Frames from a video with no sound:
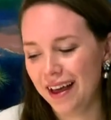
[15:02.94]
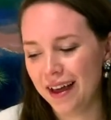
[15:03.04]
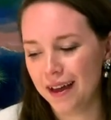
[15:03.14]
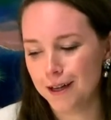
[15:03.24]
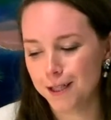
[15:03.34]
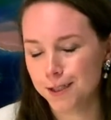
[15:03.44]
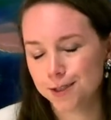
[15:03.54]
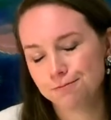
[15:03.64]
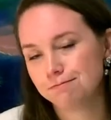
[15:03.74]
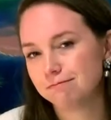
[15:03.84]
And
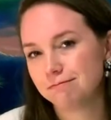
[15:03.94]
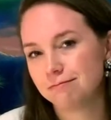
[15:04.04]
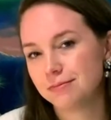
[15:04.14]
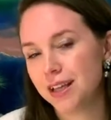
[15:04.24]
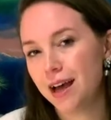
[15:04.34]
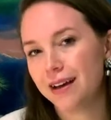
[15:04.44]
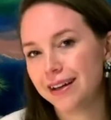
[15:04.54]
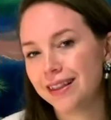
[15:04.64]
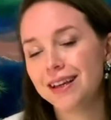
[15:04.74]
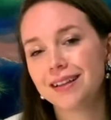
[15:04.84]
yeah,
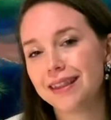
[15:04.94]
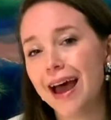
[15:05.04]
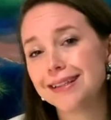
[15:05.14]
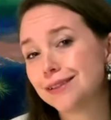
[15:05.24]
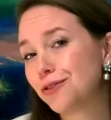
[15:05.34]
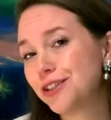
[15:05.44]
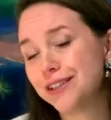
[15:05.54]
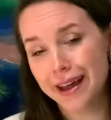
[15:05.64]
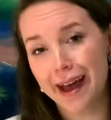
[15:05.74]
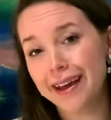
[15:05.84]
I think that's for
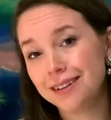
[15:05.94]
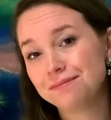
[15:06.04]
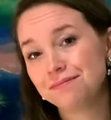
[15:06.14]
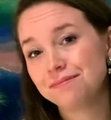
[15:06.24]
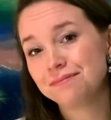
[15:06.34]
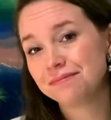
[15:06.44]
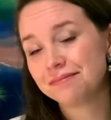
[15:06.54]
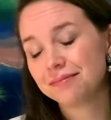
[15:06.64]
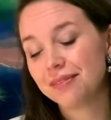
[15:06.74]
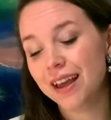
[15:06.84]
today.
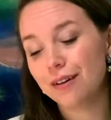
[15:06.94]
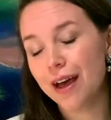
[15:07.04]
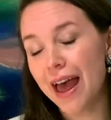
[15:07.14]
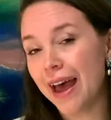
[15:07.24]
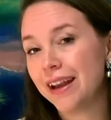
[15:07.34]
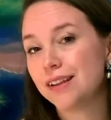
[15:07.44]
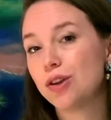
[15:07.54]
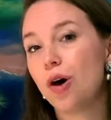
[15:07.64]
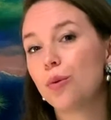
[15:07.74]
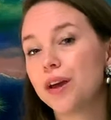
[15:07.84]
And as
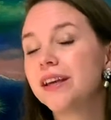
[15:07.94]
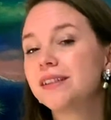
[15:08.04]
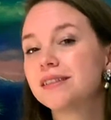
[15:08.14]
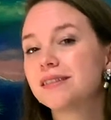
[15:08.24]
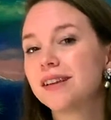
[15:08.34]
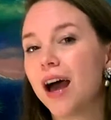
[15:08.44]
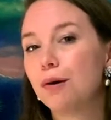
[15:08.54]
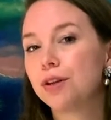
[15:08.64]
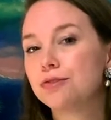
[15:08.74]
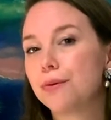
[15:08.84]
always, I
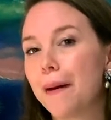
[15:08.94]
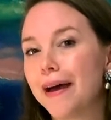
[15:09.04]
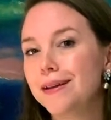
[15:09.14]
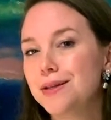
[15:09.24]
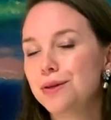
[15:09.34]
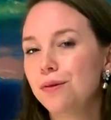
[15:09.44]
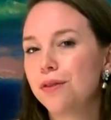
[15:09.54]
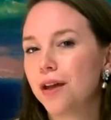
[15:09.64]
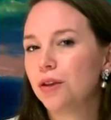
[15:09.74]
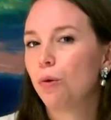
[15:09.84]
want to remind you
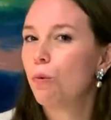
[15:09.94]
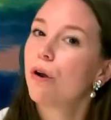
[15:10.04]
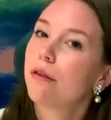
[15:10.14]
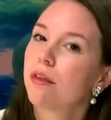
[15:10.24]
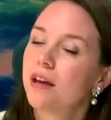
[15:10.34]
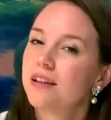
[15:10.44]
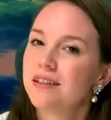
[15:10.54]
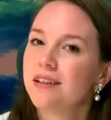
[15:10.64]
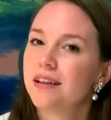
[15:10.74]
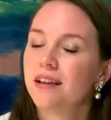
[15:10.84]
that you're worth it,
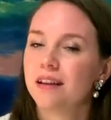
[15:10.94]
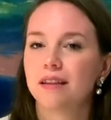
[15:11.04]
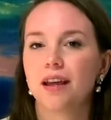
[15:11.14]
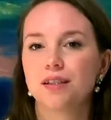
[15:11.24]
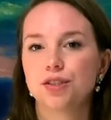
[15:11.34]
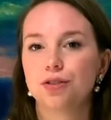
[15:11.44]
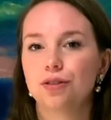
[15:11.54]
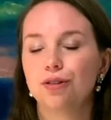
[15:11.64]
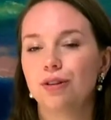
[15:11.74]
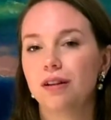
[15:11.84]
that
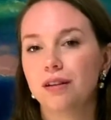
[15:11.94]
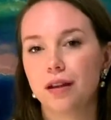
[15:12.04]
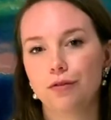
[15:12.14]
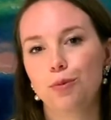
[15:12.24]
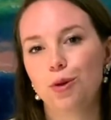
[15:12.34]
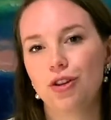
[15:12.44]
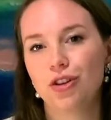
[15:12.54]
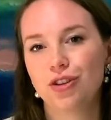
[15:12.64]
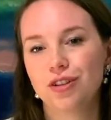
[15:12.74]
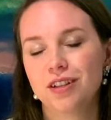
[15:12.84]
you're
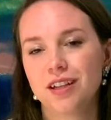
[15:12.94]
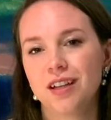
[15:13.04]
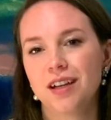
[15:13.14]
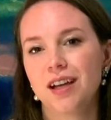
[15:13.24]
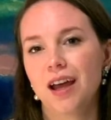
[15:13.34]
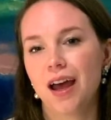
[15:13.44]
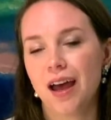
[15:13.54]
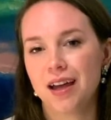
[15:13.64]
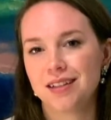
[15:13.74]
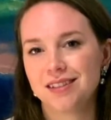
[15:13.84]
lovable,
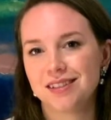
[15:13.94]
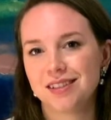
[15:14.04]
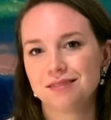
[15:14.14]
and